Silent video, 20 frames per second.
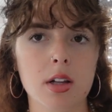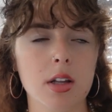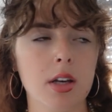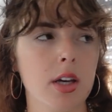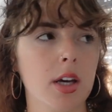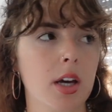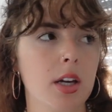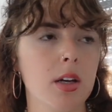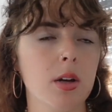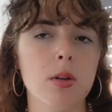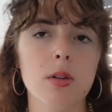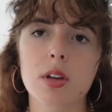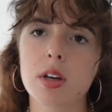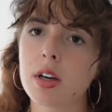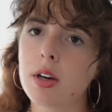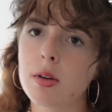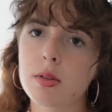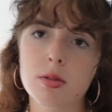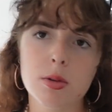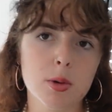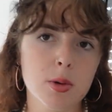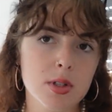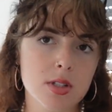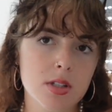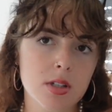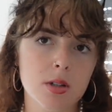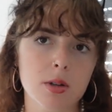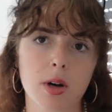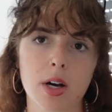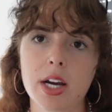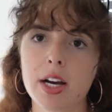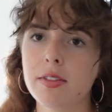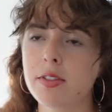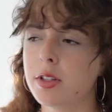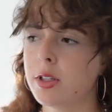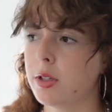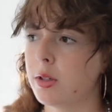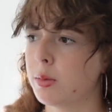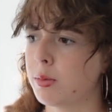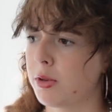Like, I know they go through it too. I have a
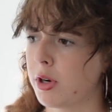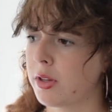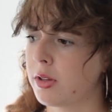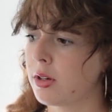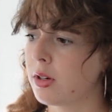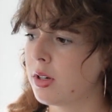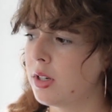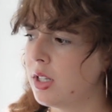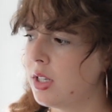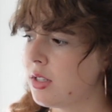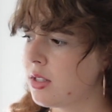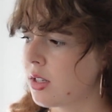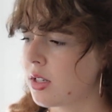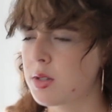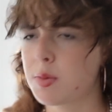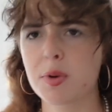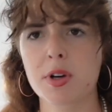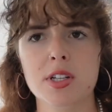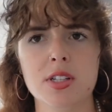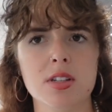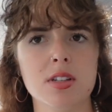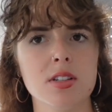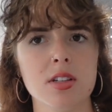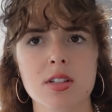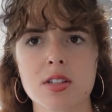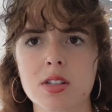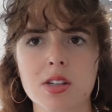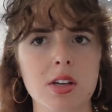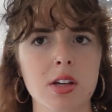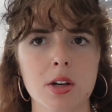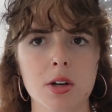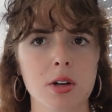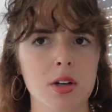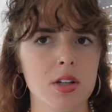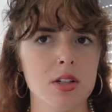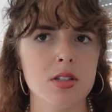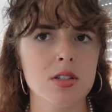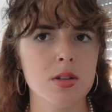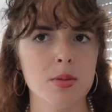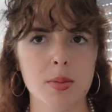little brother and he's expressed his
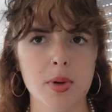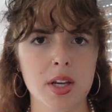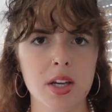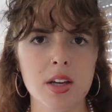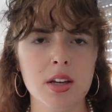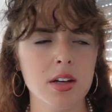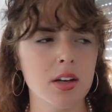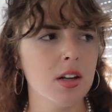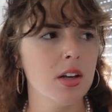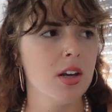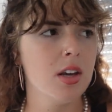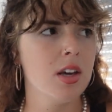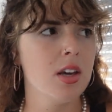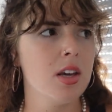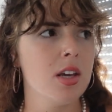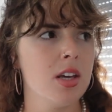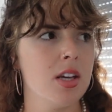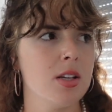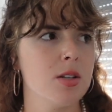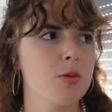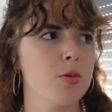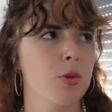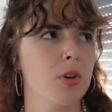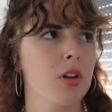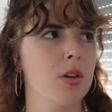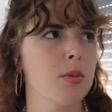insecurities to me, and he's one of